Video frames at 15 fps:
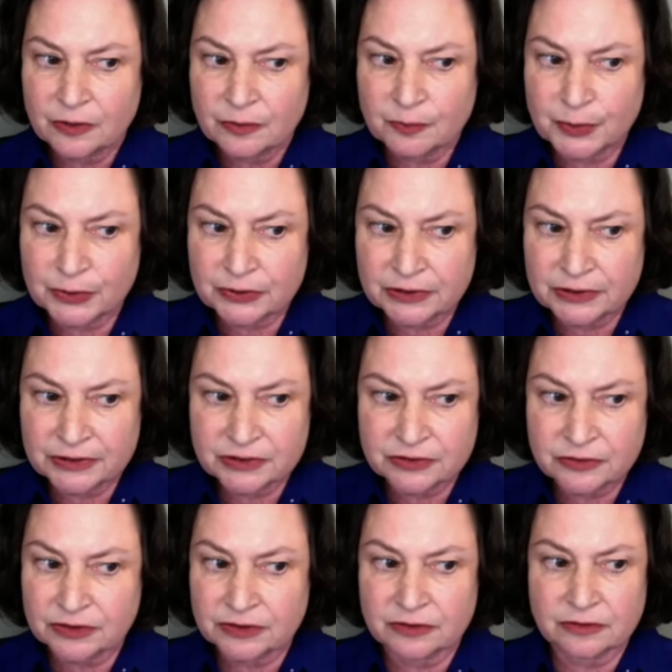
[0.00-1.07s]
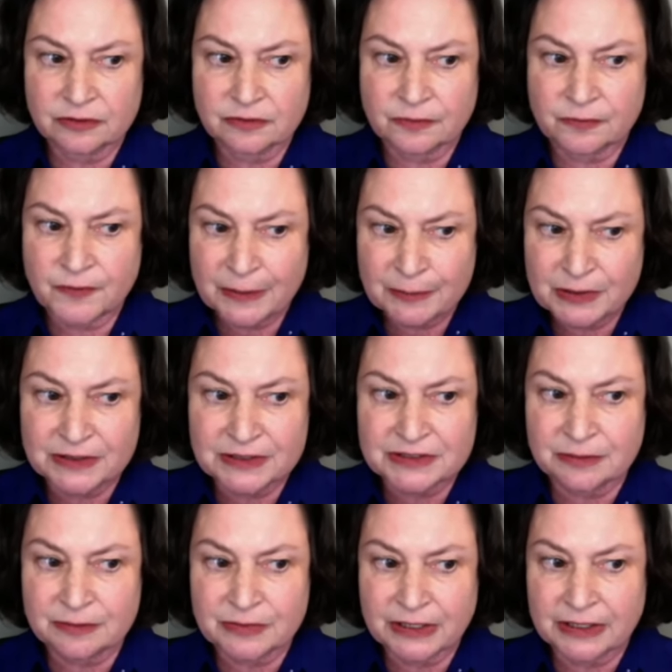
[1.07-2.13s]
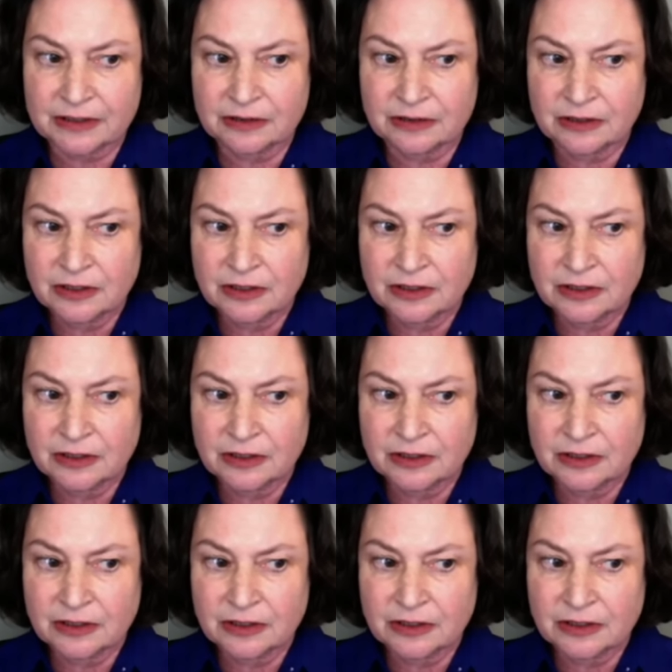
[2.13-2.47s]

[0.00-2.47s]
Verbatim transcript: belligerent feminism that